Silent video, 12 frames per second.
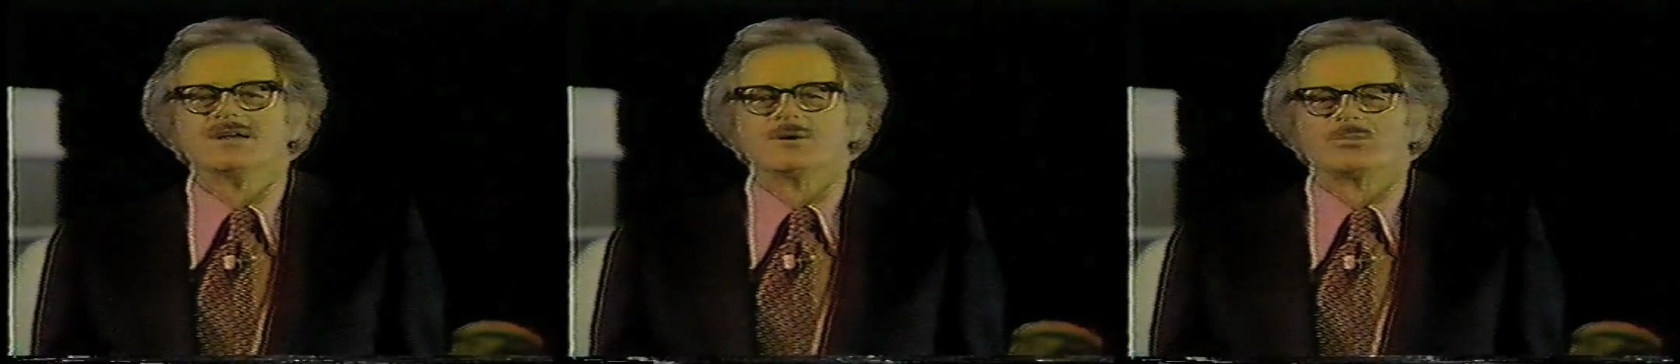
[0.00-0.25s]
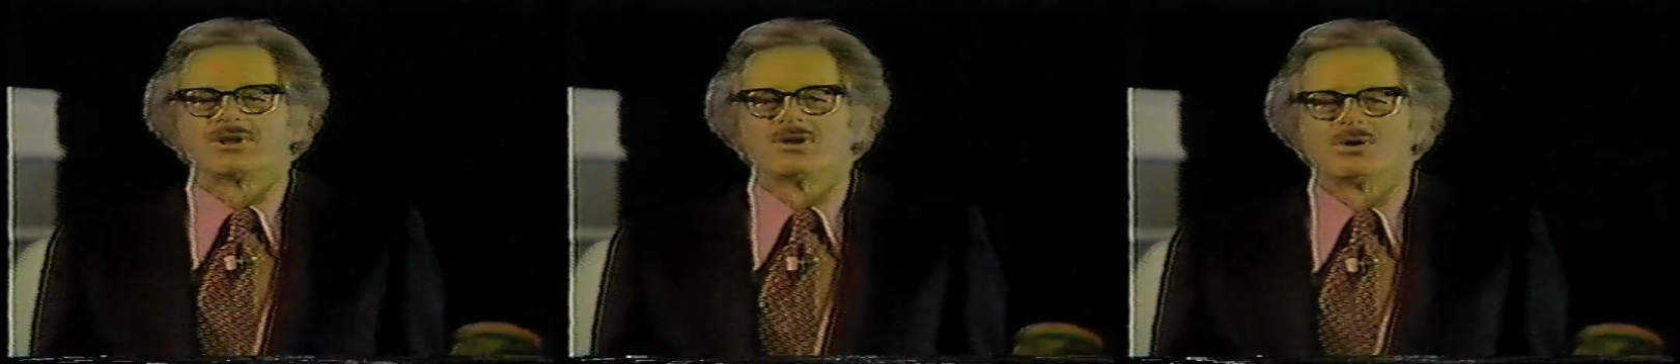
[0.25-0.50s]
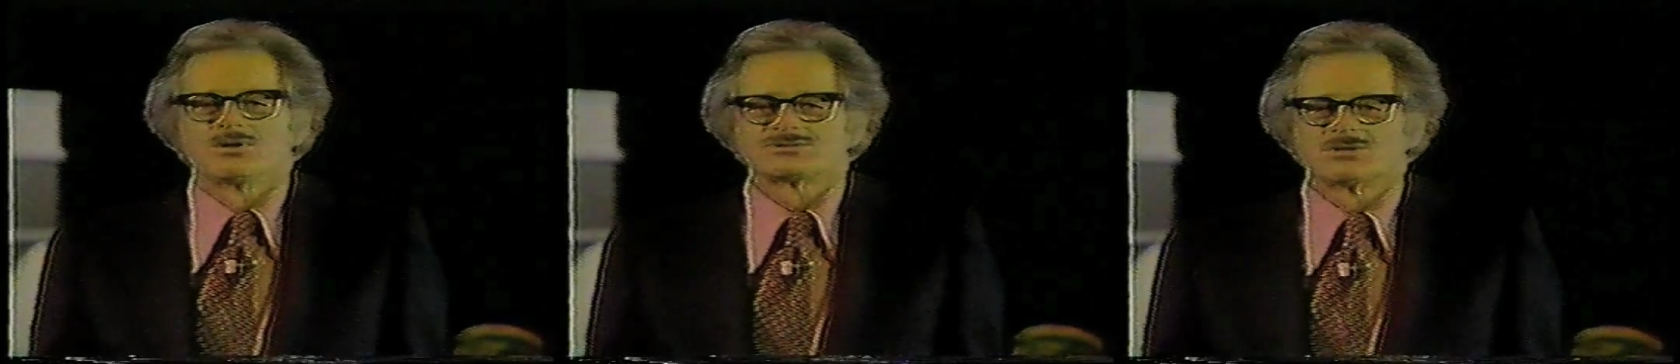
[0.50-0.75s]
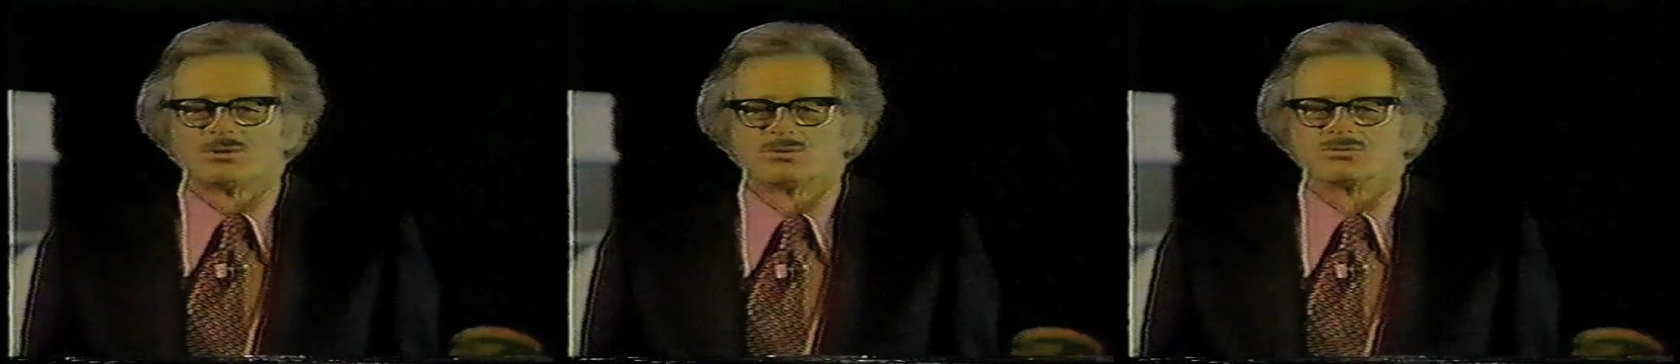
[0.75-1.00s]
but he
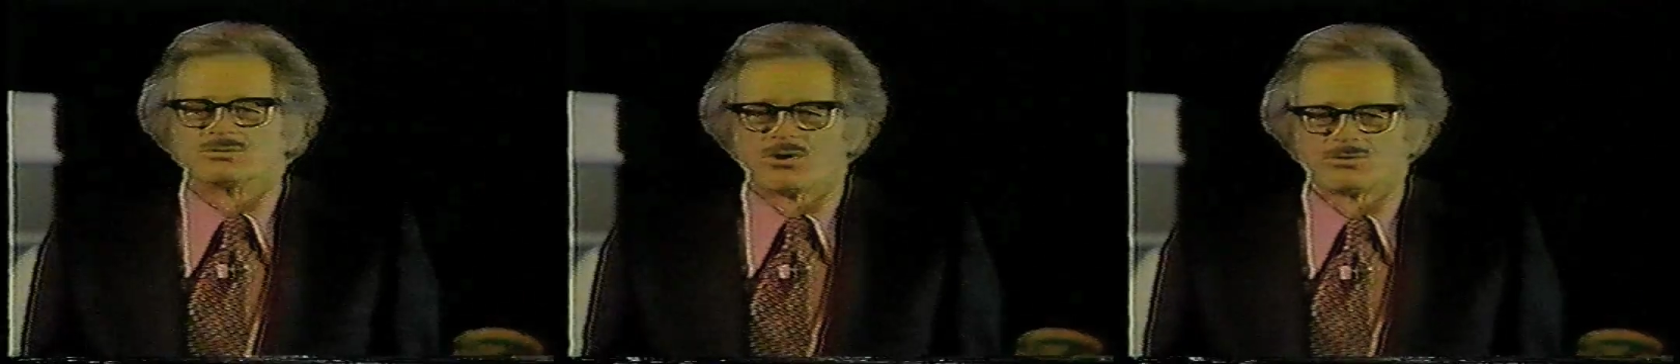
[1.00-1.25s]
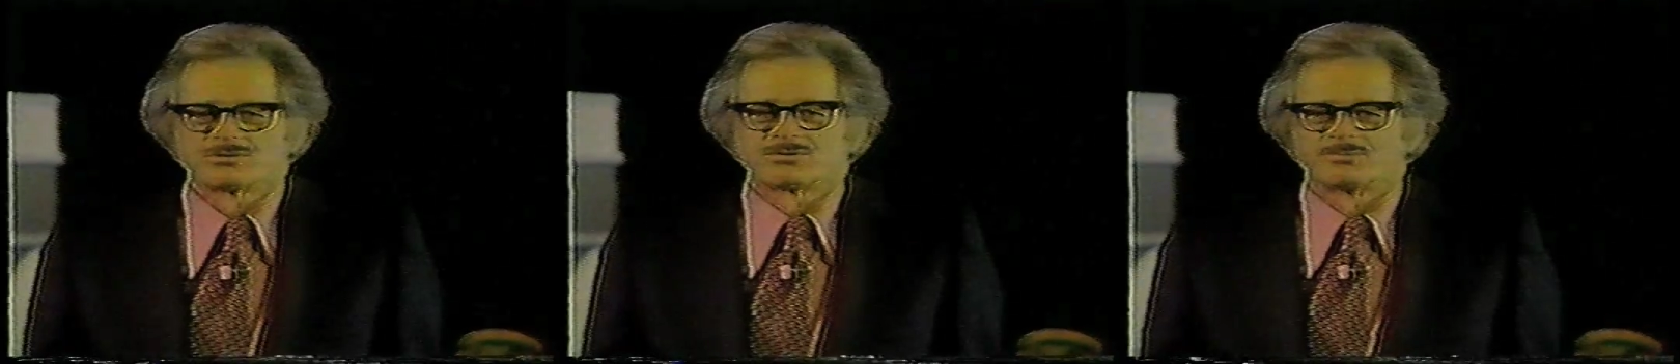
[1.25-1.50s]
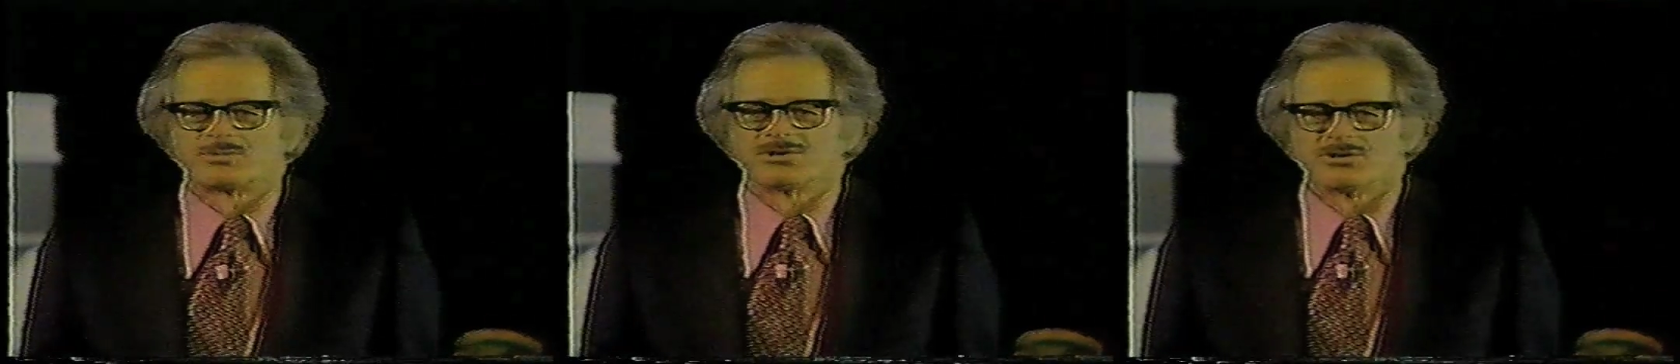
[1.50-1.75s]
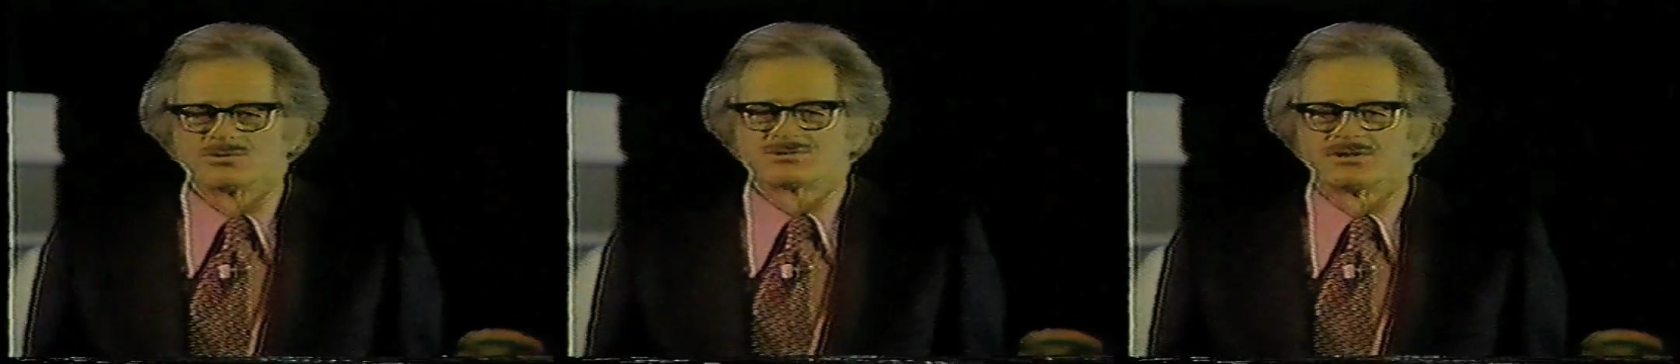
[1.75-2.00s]
also wrote,
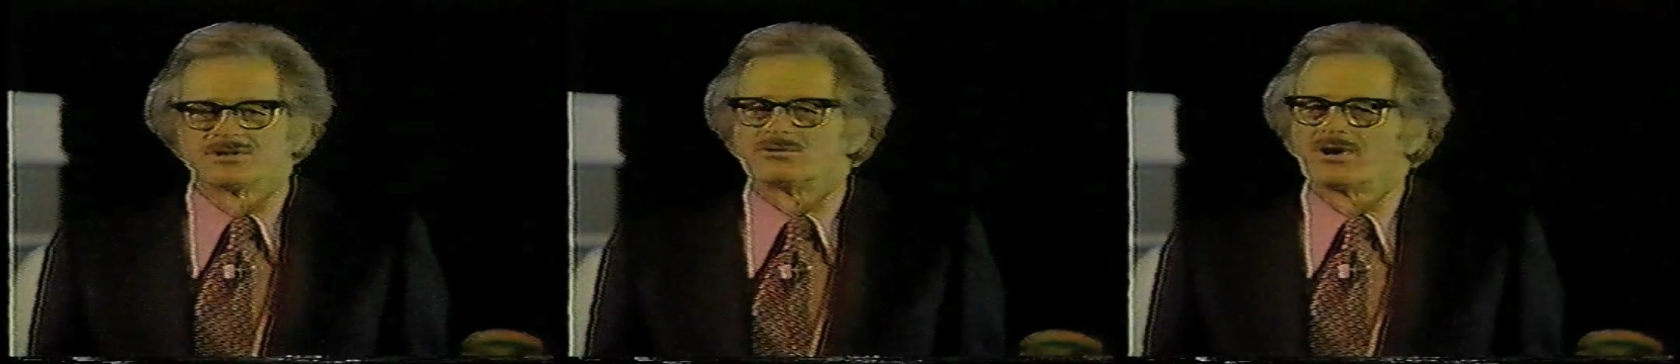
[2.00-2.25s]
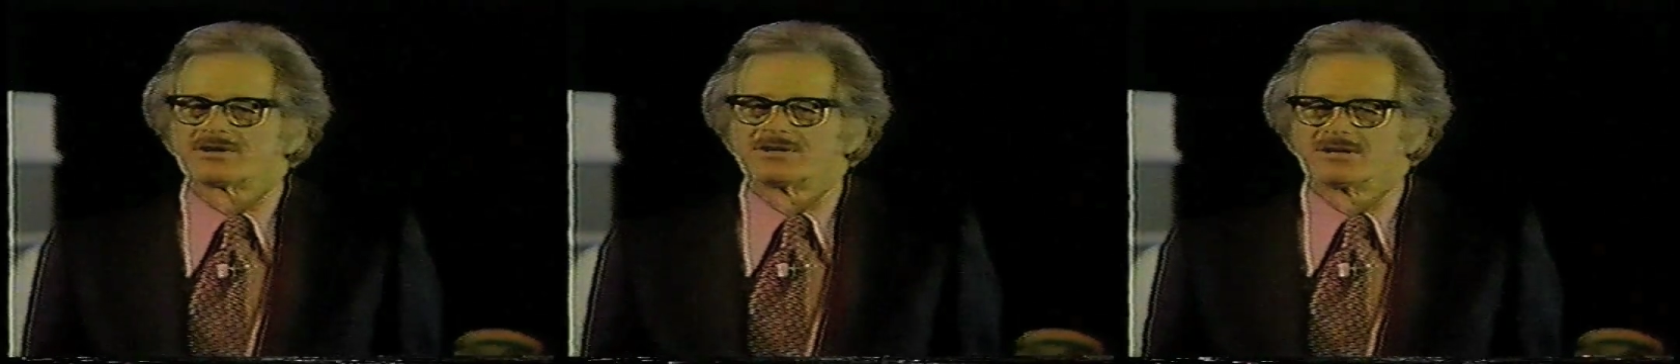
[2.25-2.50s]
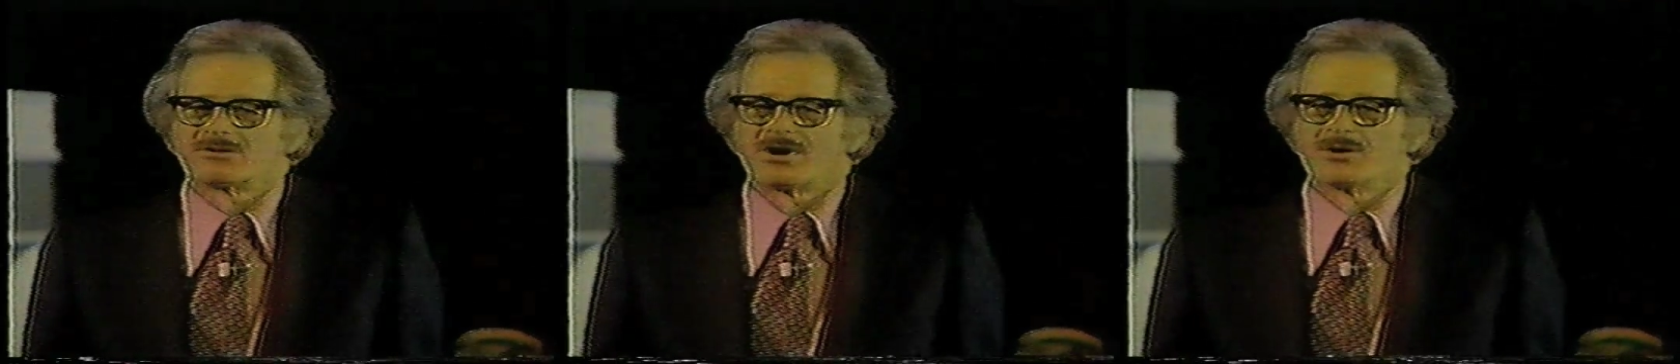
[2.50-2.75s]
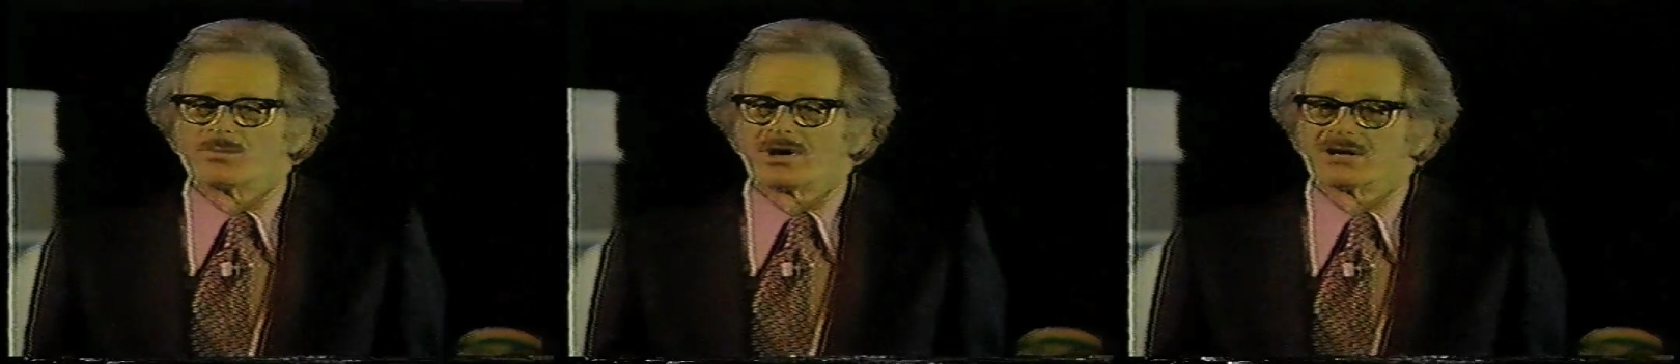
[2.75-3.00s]
produced, and directed a
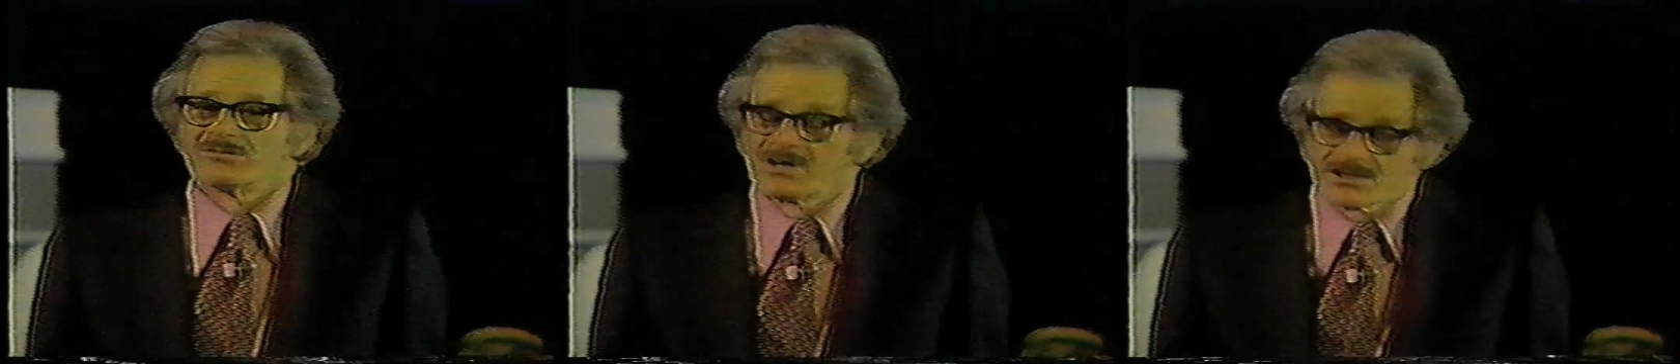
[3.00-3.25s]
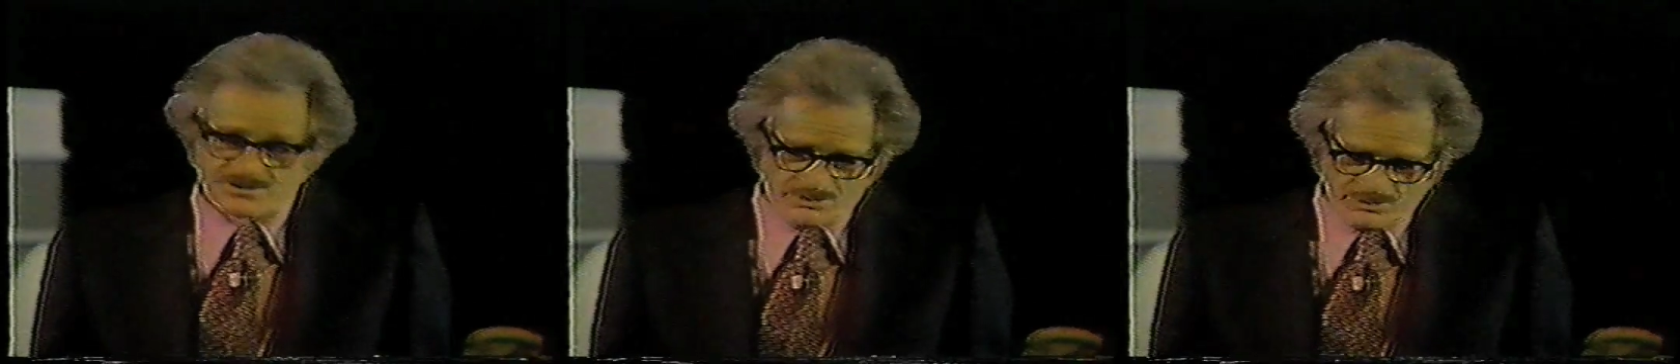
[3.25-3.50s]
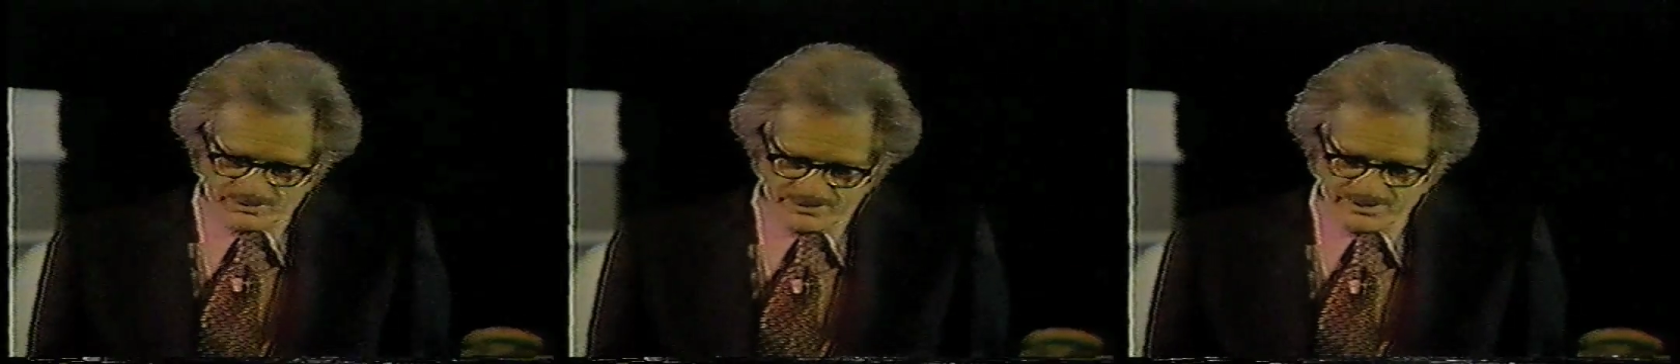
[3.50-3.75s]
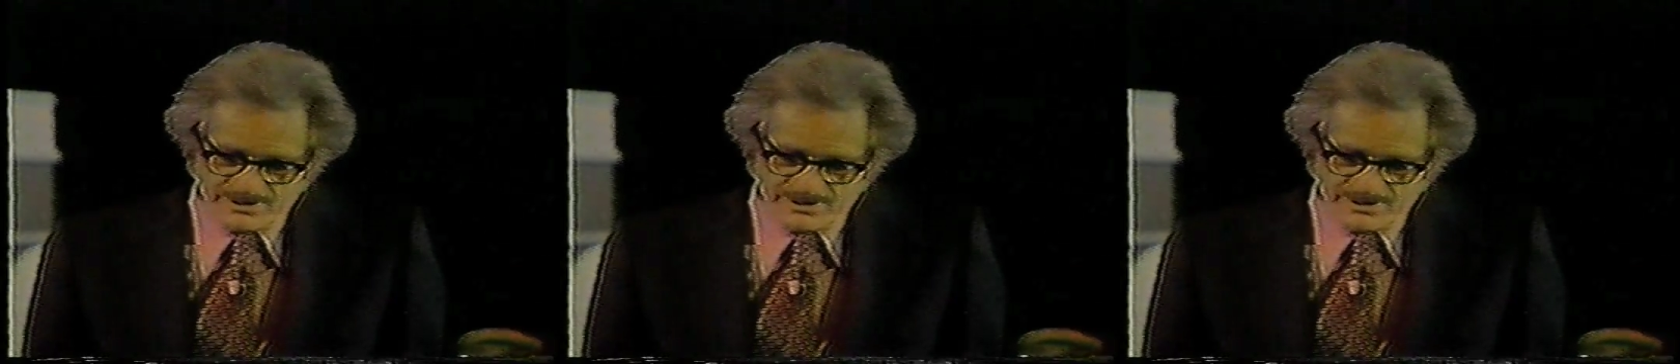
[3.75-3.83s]
great many of his own.